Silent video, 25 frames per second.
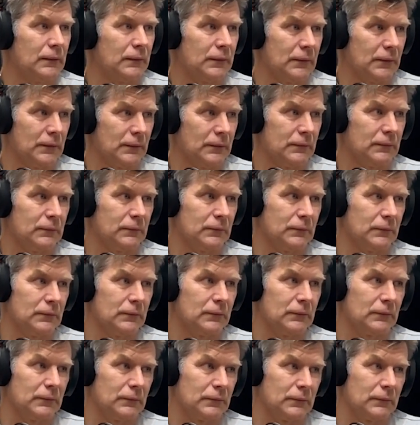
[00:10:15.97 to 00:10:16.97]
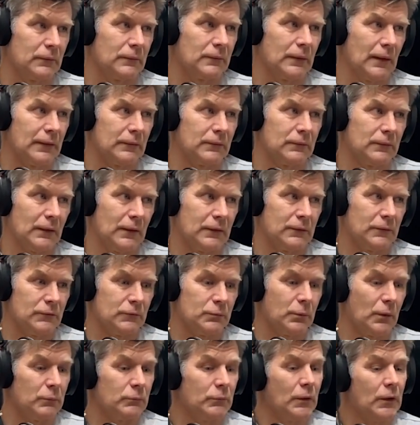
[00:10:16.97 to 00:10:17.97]
Yeah. So that is a
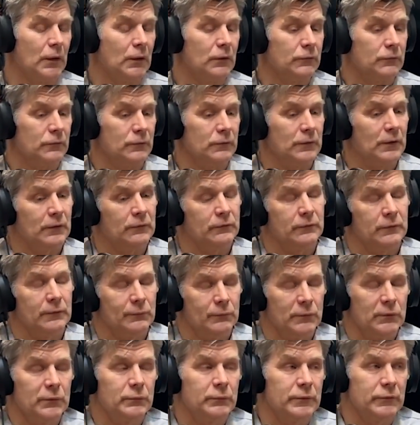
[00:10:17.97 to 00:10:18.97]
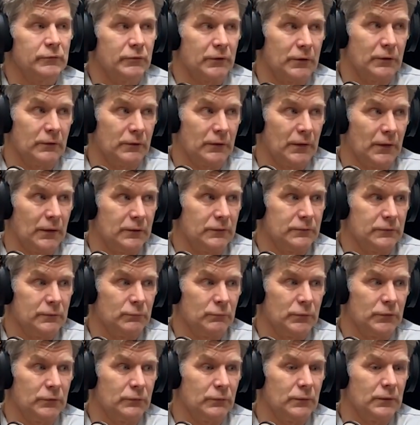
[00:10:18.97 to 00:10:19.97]
problem. So yes, there will be variation
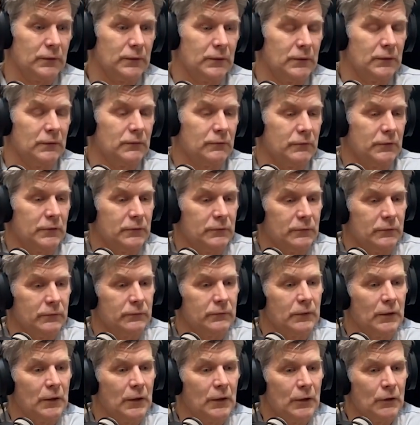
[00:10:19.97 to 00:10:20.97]
between the individuals.